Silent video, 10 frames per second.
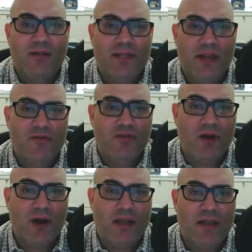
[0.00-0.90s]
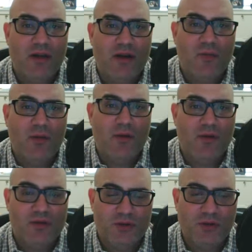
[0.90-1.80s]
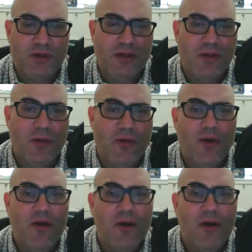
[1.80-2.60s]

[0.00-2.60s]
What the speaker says: instead of drawing in the notebook or doodling or